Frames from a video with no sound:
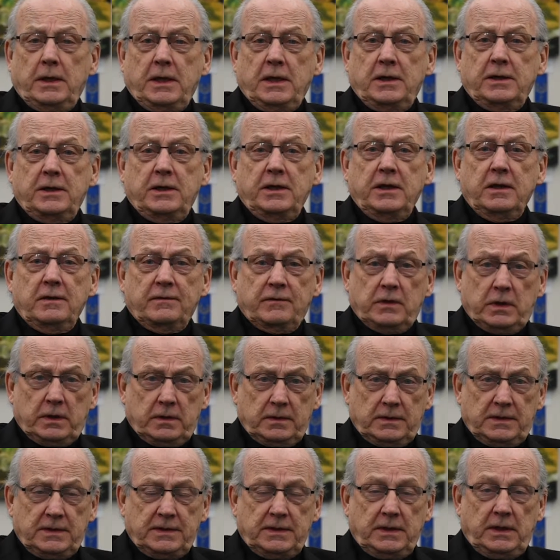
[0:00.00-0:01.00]
In any
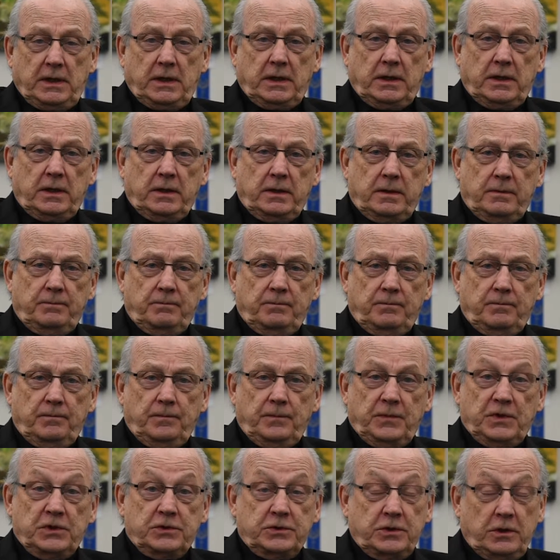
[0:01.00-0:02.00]
event,
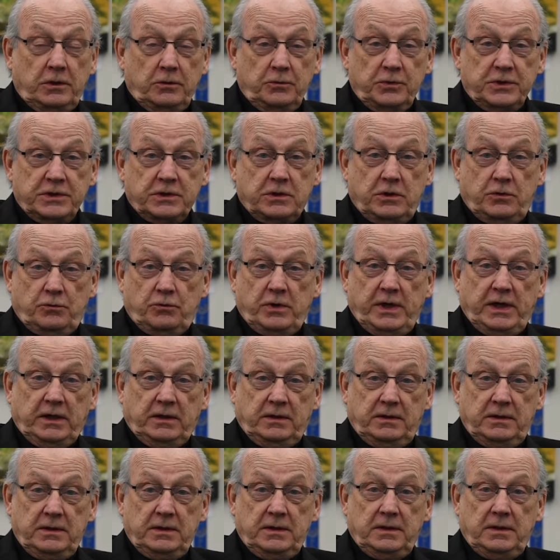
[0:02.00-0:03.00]
the show was
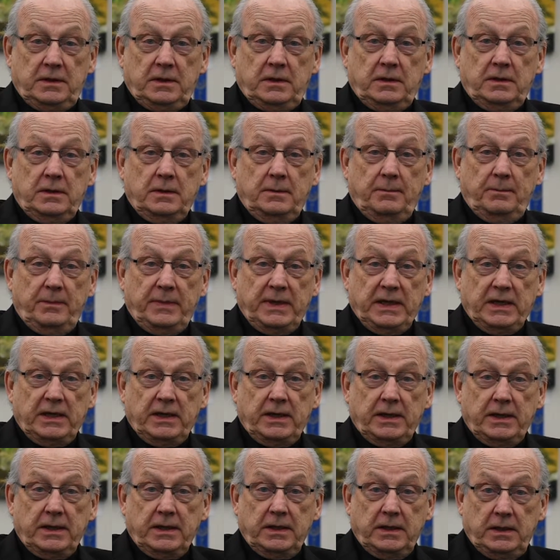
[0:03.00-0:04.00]
directed
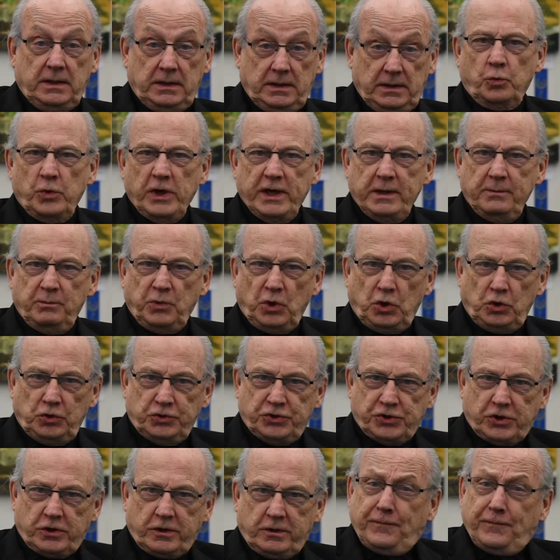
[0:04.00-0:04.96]
by Ray Bolger.